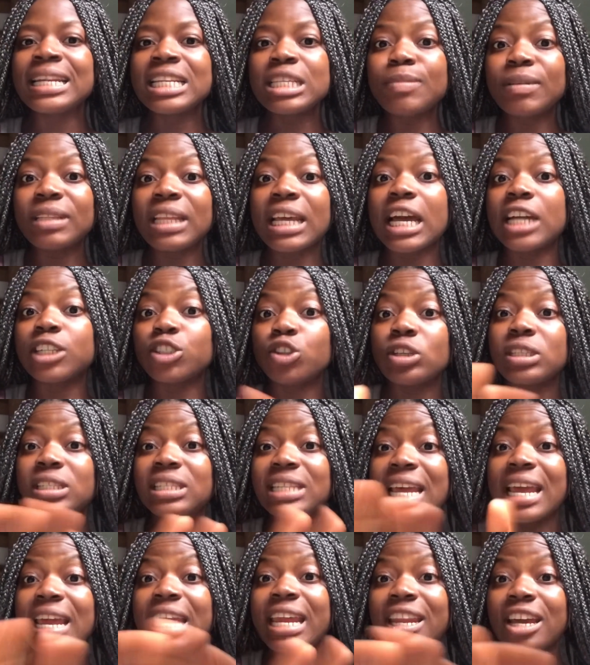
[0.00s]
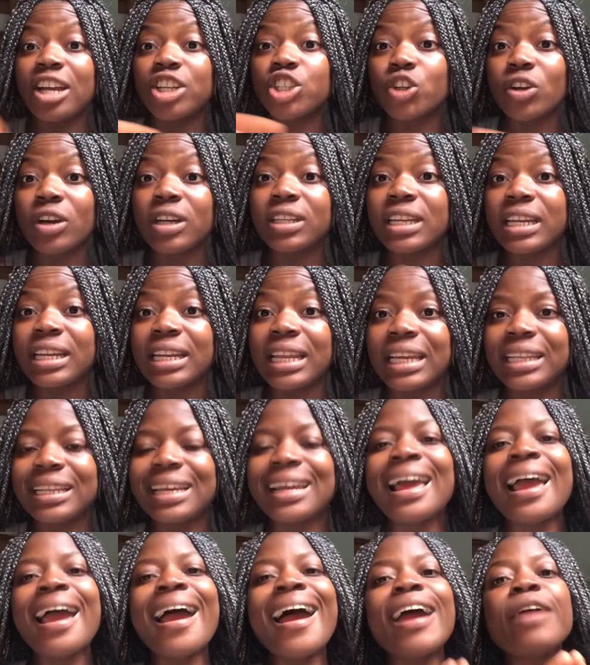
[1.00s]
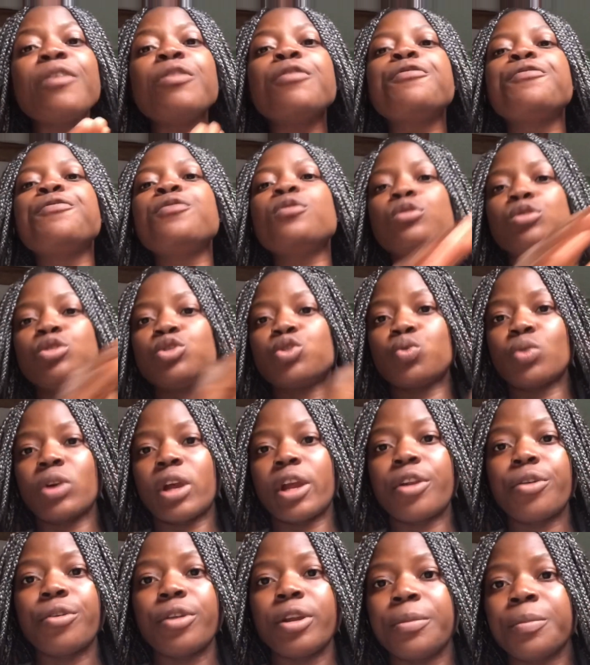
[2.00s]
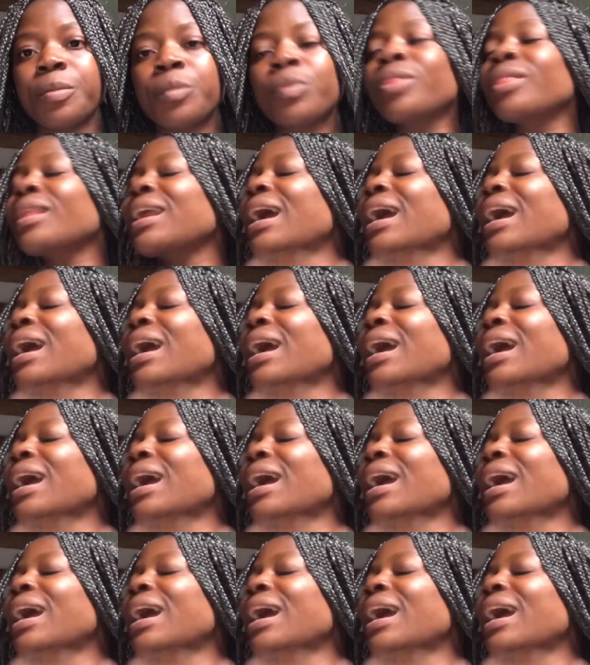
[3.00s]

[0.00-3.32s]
The matter can just die a natural death like that. I refuse to agree.